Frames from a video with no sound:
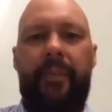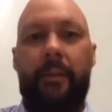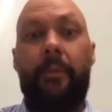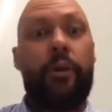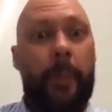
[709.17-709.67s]

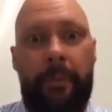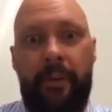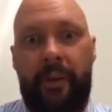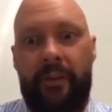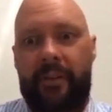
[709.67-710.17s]
most people
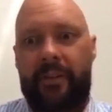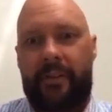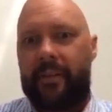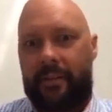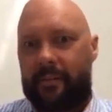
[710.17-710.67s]
know us as
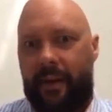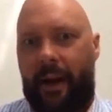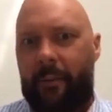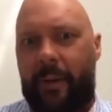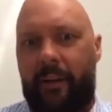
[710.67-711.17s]
this
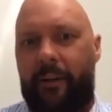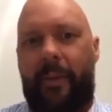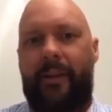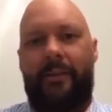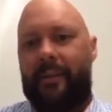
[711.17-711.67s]
hardware load
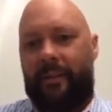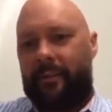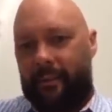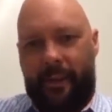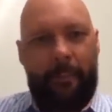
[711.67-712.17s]

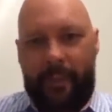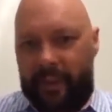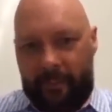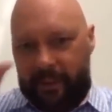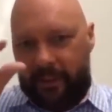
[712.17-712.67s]
balancing company,
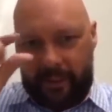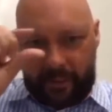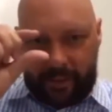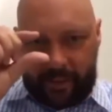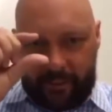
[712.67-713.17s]
which is
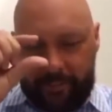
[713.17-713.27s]
like